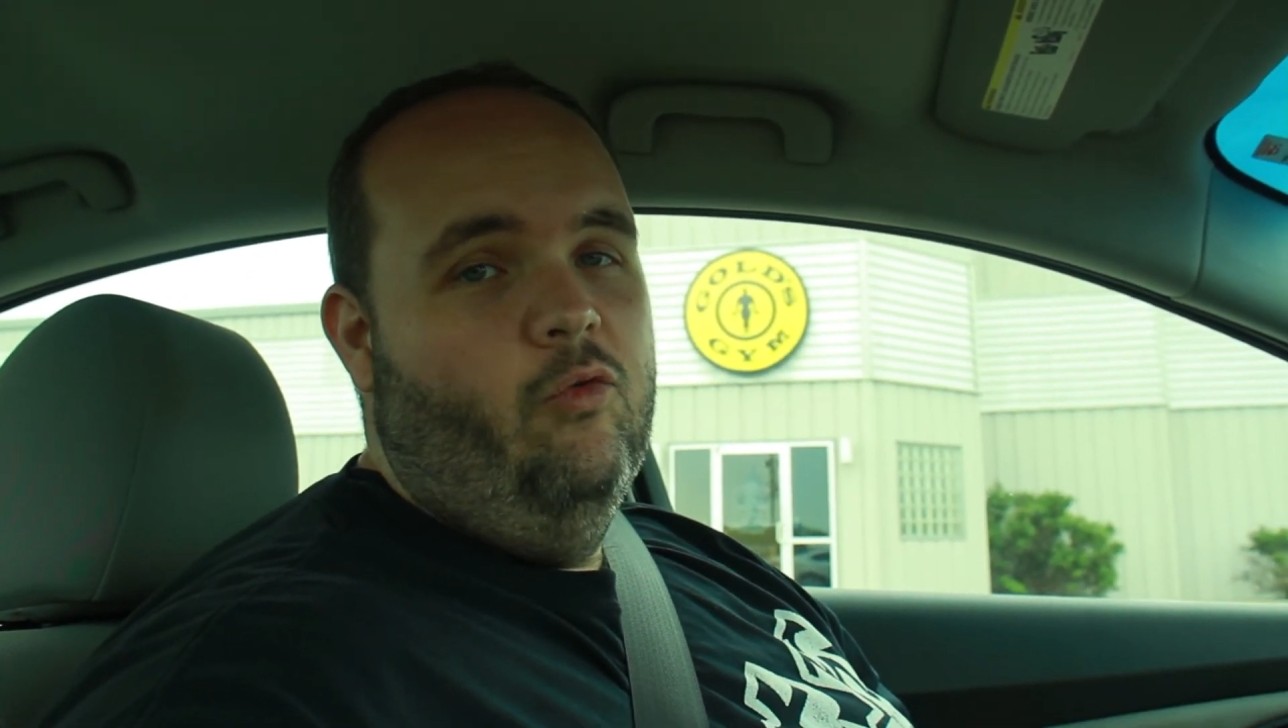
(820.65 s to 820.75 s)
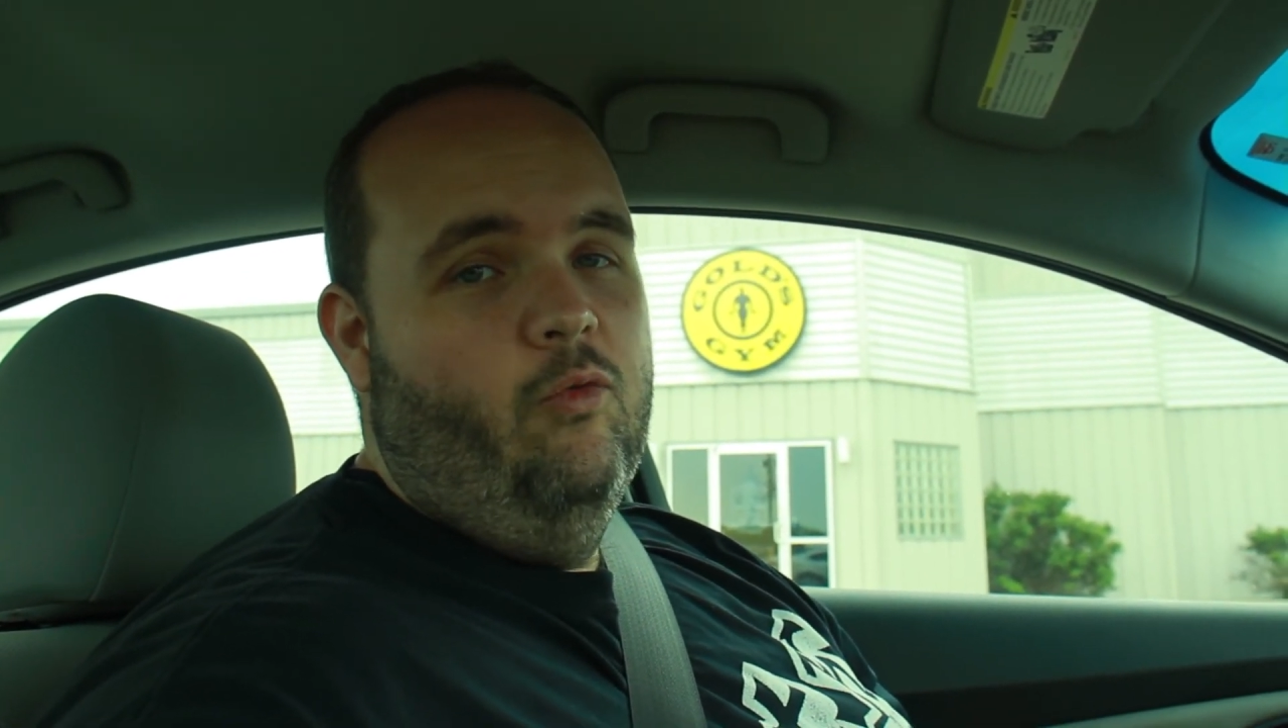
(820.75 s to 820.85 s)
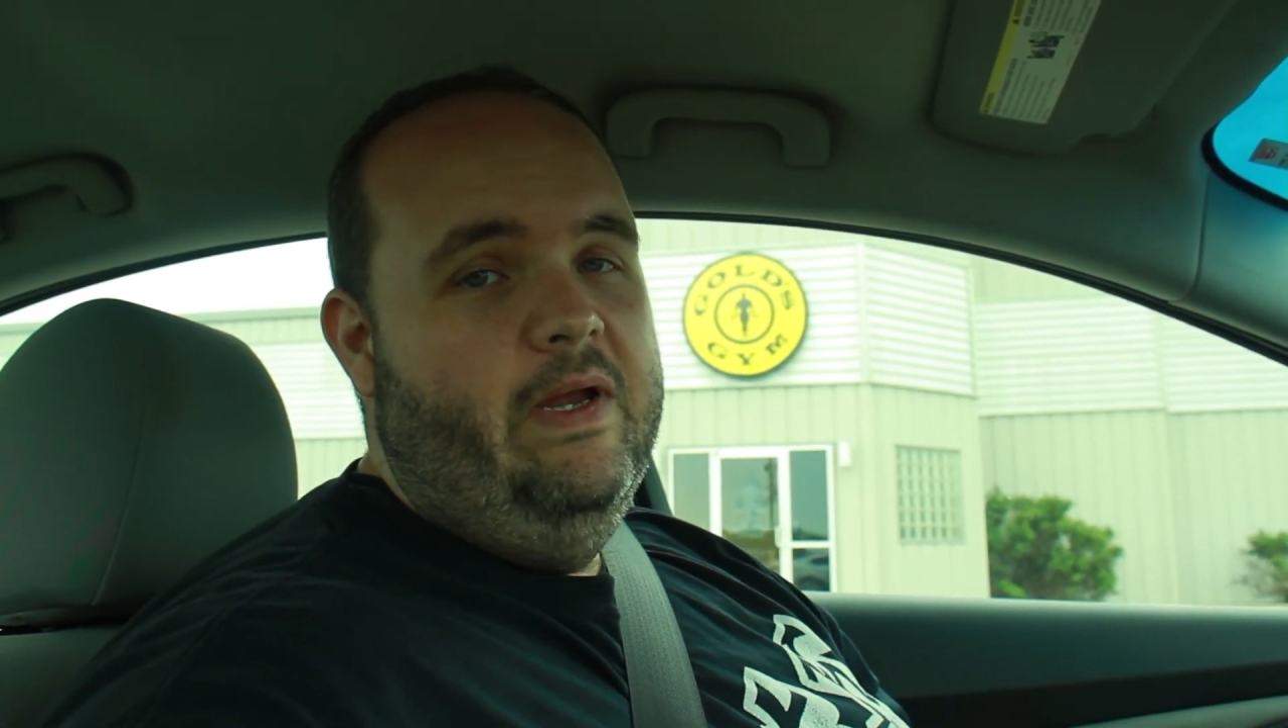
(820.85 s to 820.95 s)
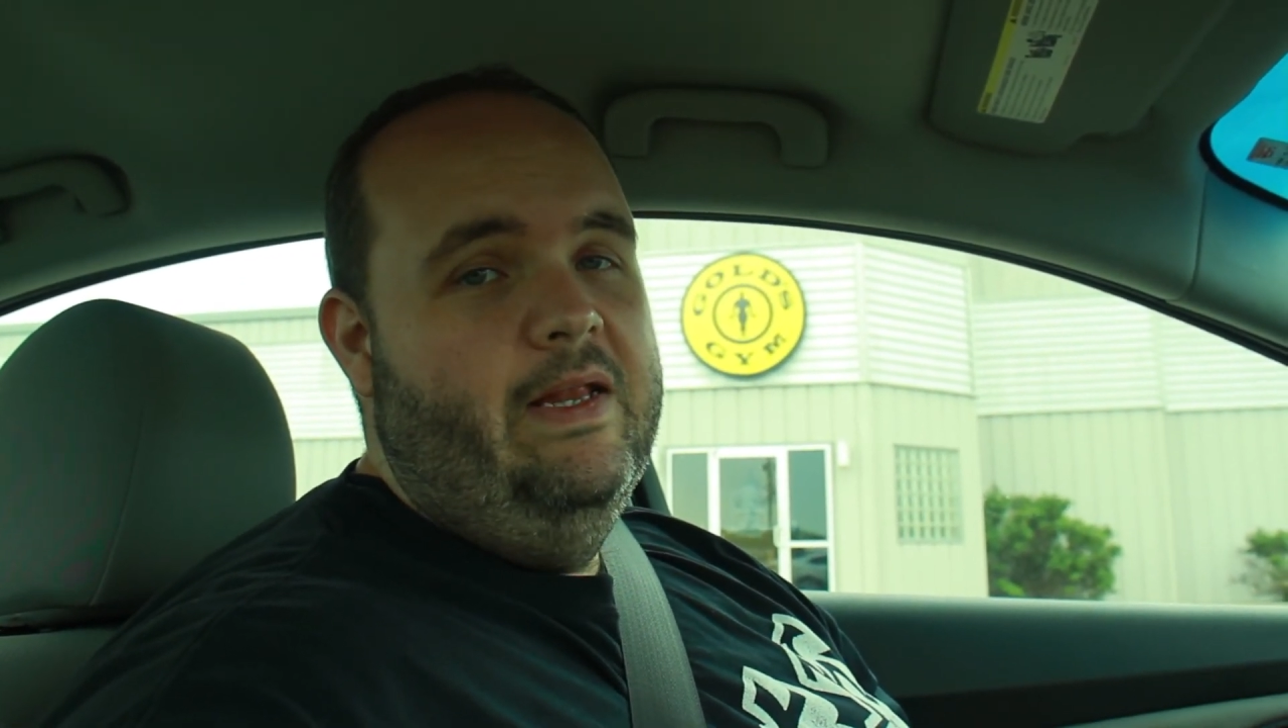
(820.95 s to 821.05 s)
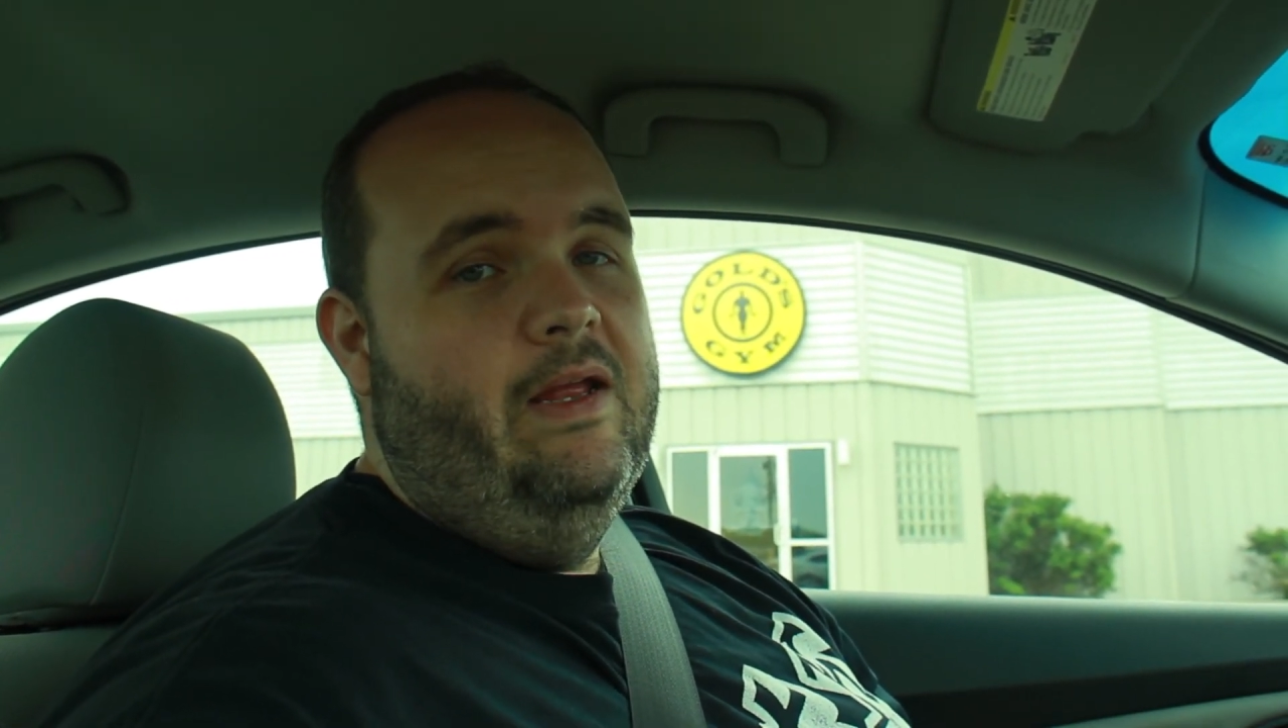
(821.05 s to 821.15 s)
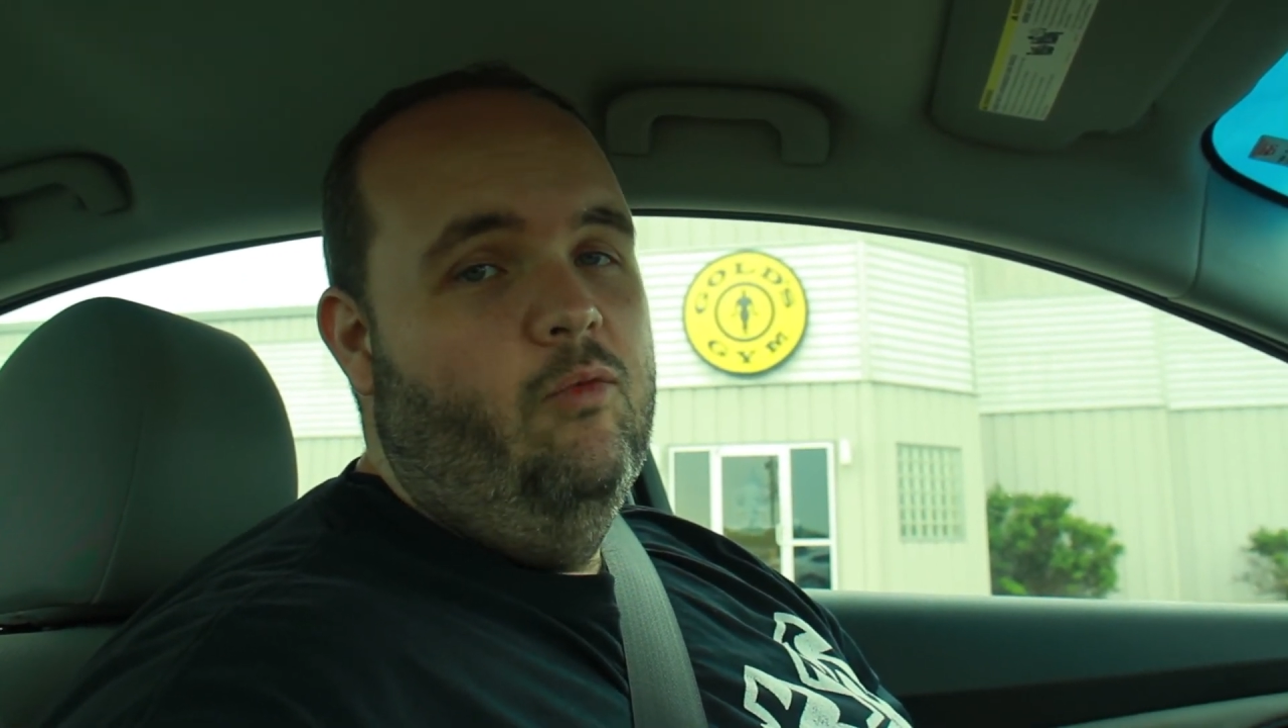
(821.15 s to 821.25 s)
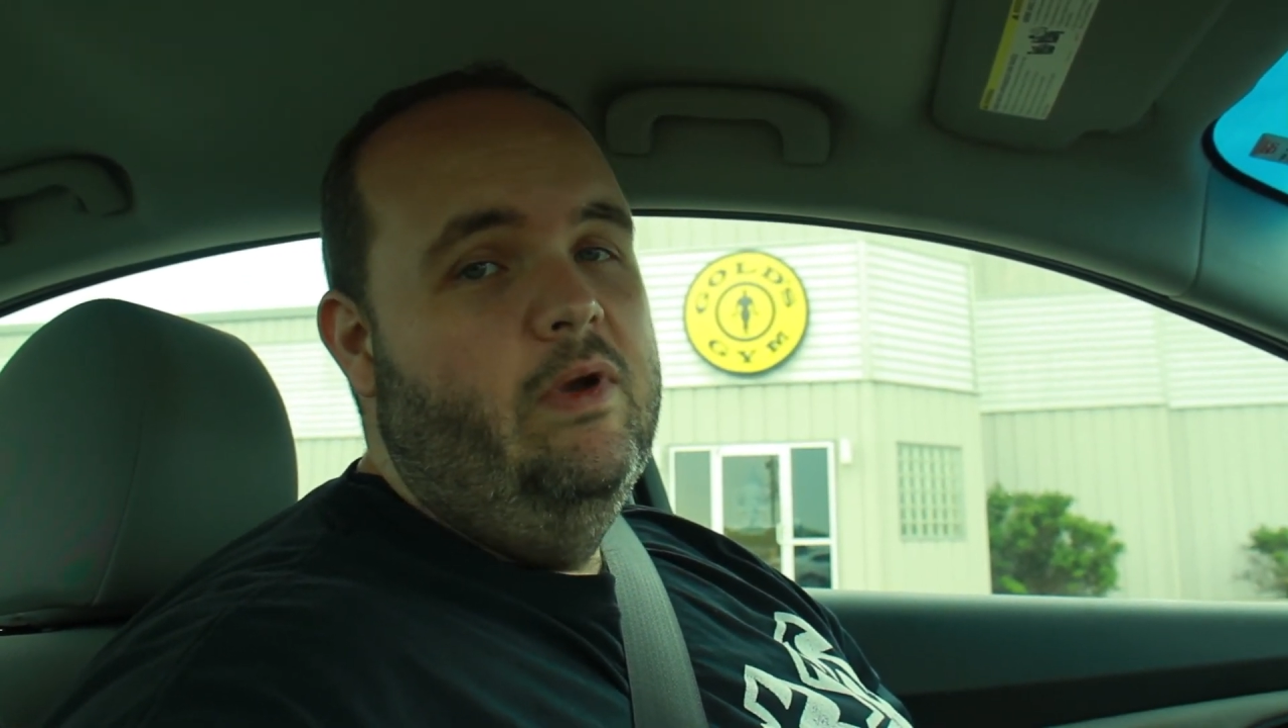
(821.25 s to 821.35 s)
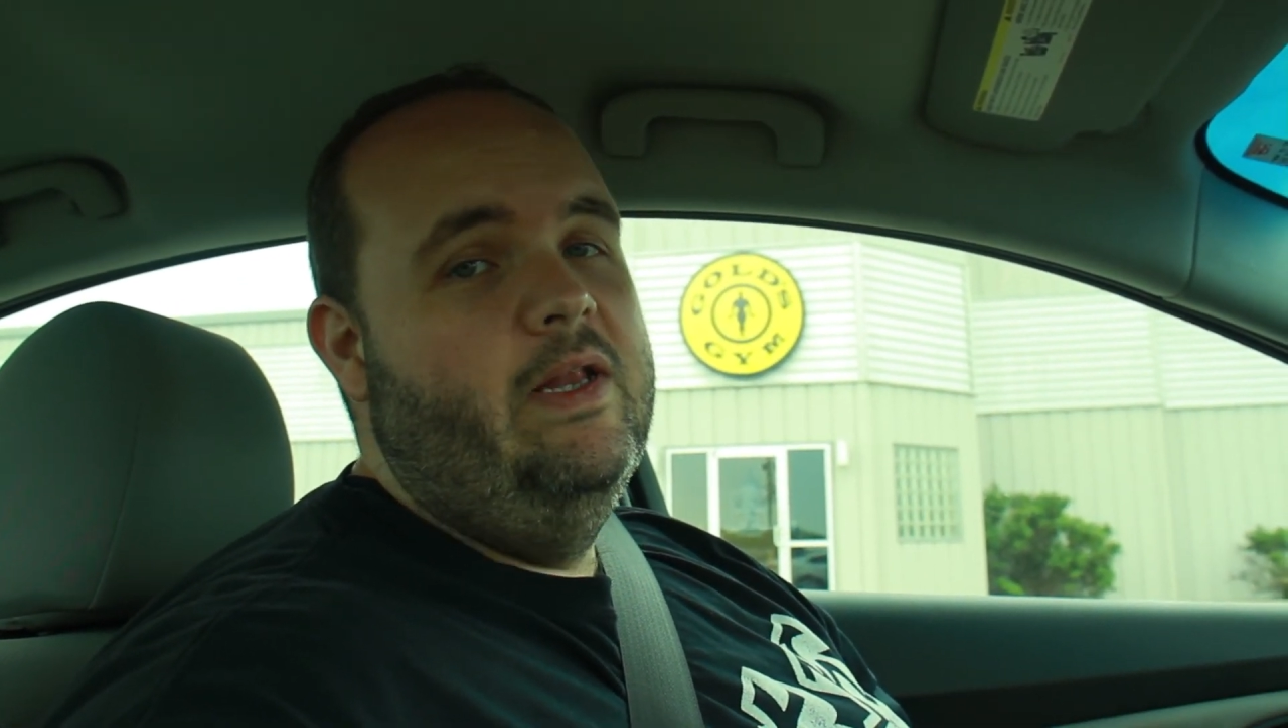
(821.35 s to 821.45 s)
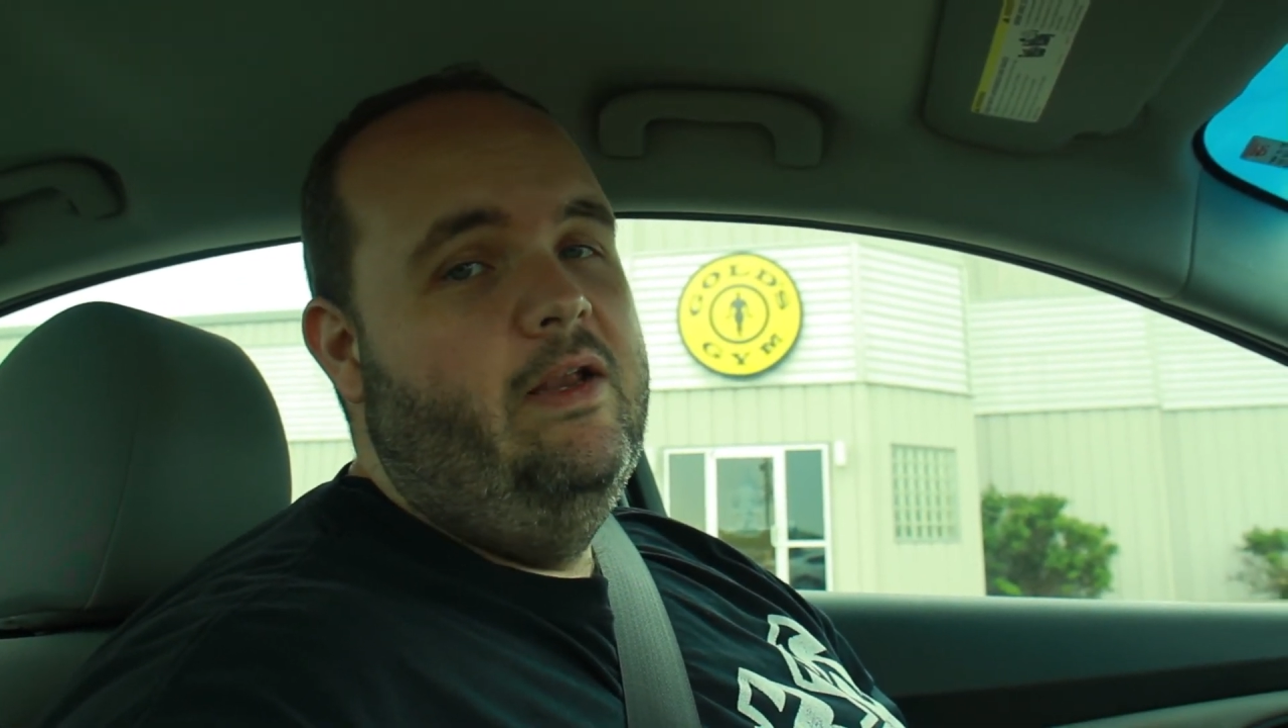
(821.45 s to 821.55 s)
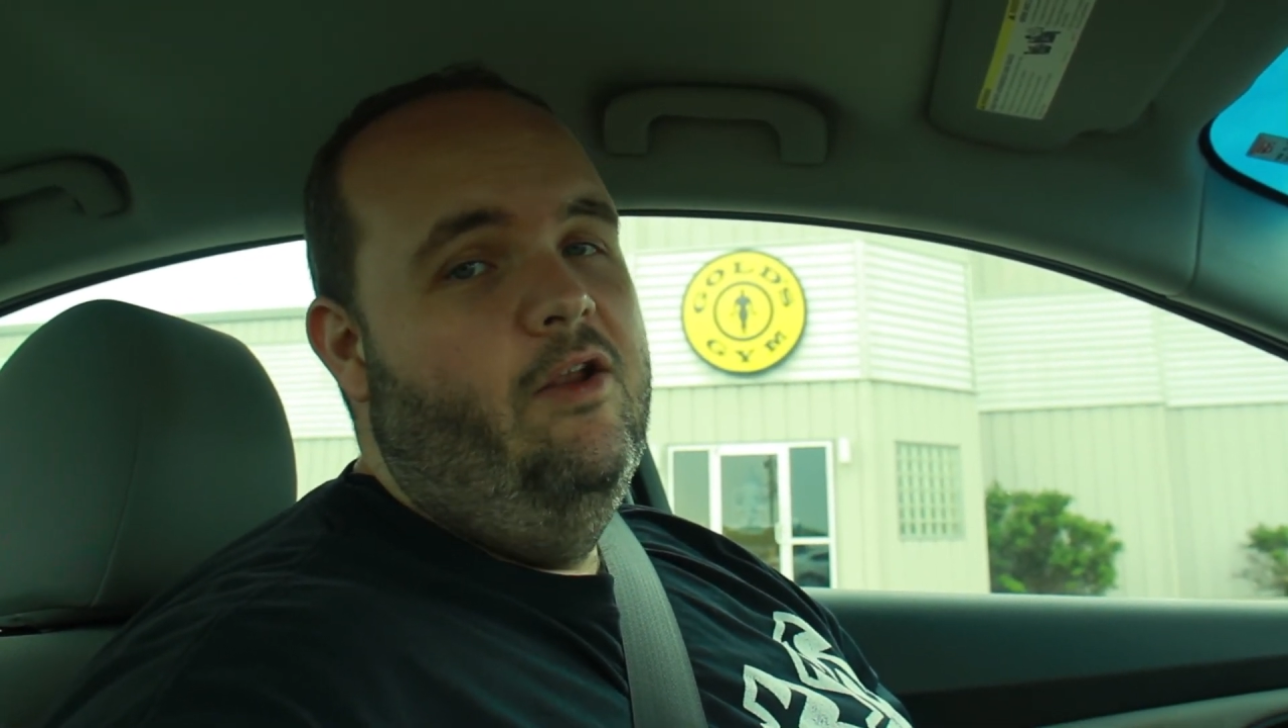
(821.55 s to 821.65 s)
really